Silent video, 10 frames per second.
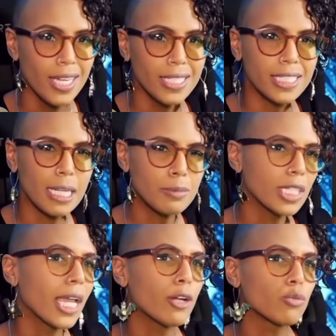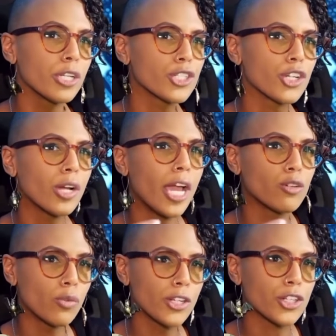seem to get richer
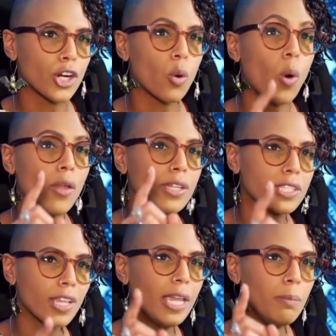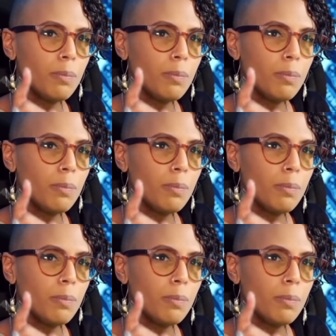and richer while the same